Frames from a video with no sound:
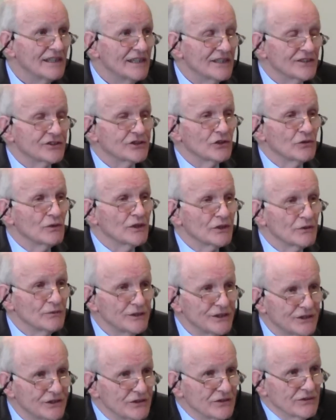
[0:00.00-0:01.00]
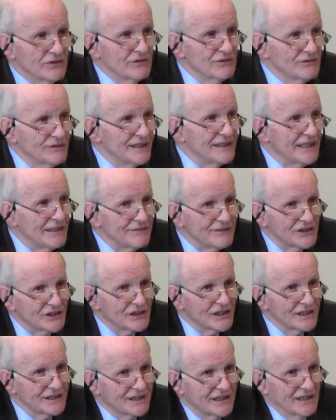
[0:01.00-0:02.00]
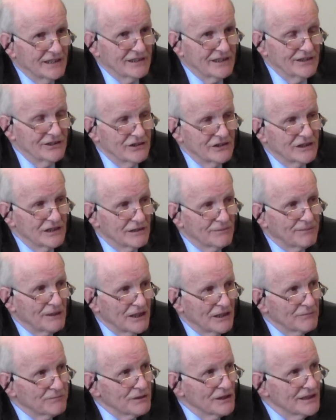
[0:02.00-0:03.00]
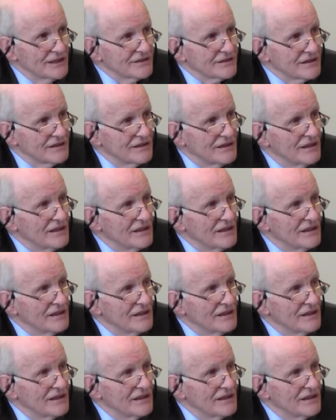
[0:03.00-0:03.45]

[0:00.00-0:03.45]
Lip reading: And so what do? We haven't shut down our nuclear power plants.